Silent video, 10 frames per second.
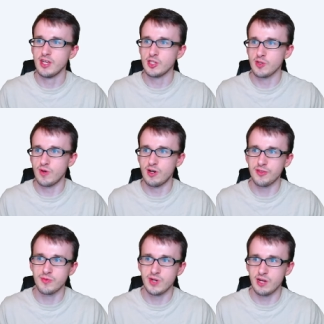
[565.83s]
So all
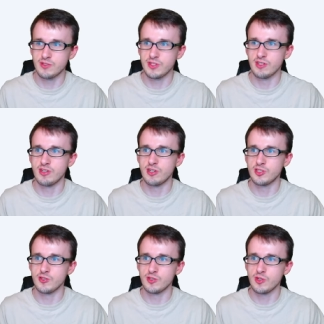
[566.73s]
throughout the
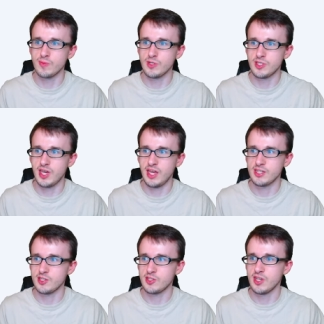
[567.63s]
launcher's normal
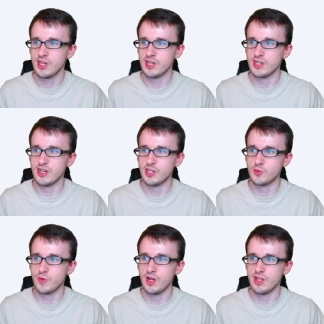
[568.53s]
attacks, as
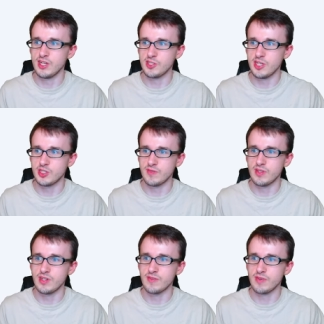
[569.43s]
well as each of the
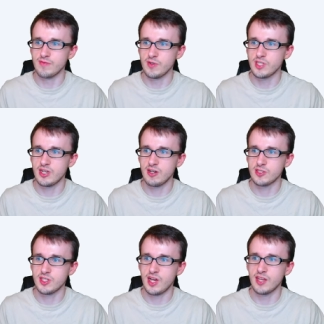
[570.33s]
different Photon
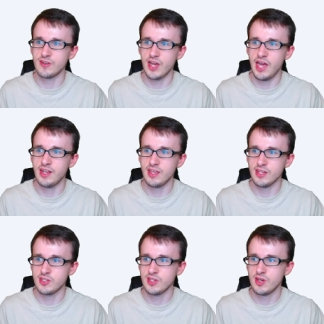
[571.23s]
Arts, either adding
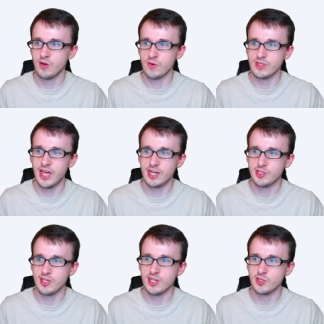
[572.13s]
it or
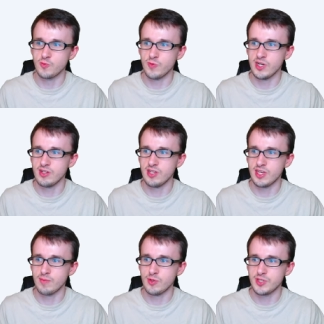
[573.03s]
relaxing it as well, like
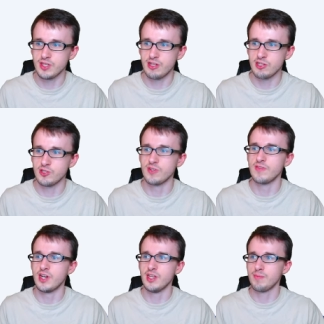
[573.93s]
in Multi-Launch or
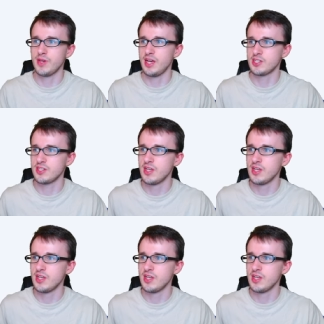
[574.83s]
Divine Impact.